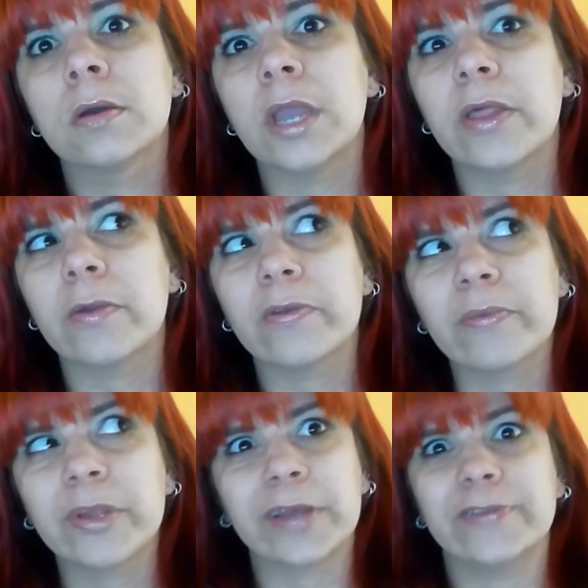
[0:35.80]
yeah, there was
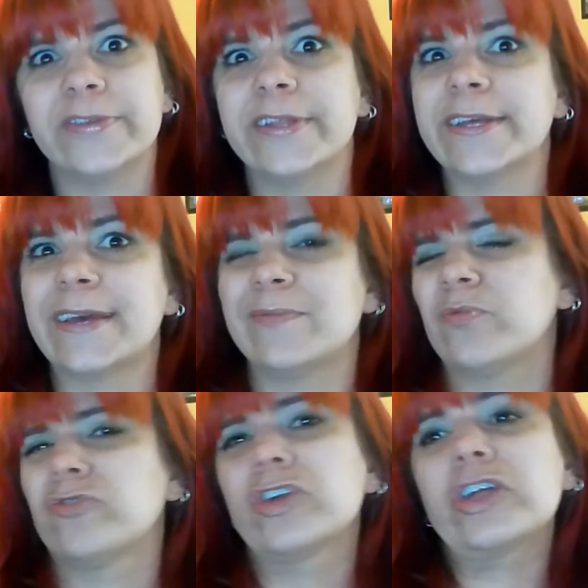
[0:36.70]
something I saw that
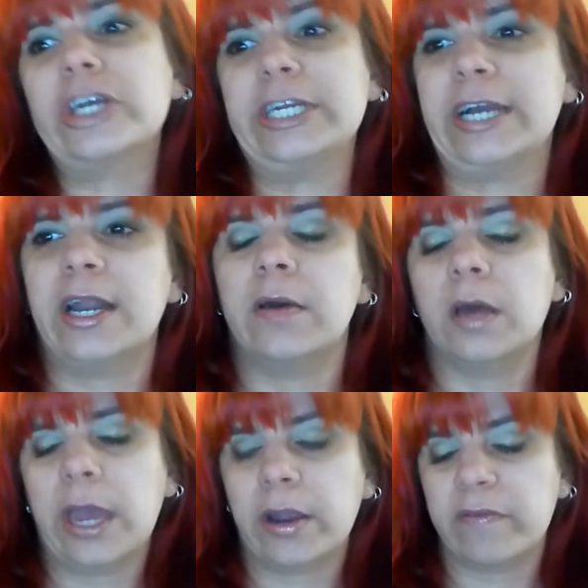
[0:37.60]
really kind of
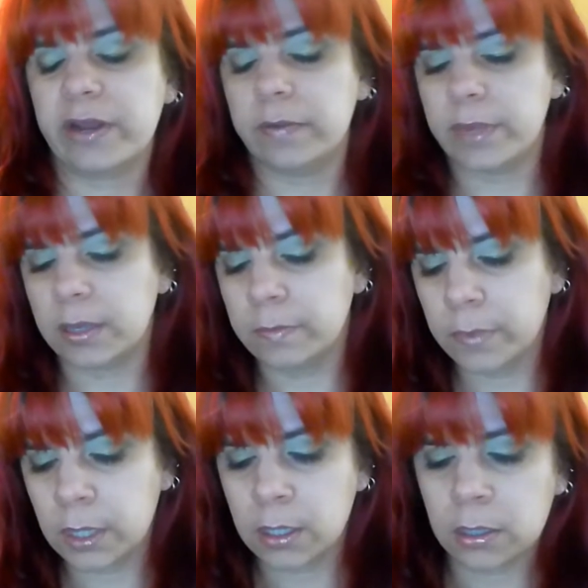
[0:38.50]
aggravated me.
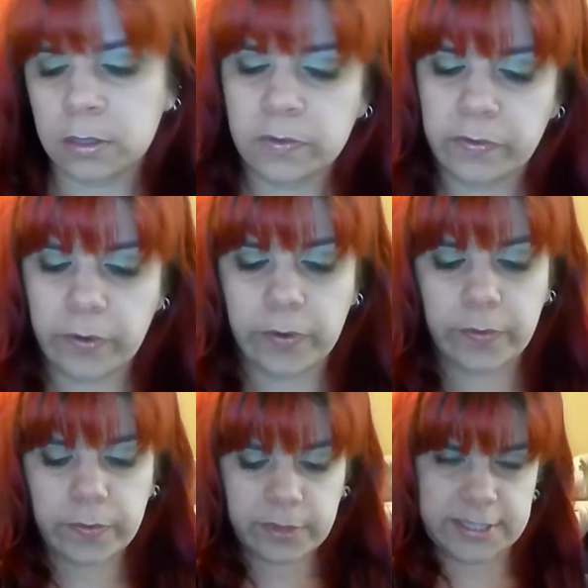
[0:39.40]
So,
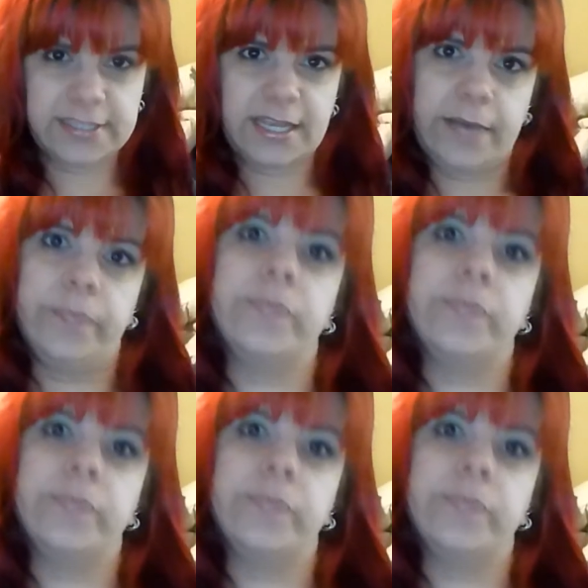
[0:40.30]
let's see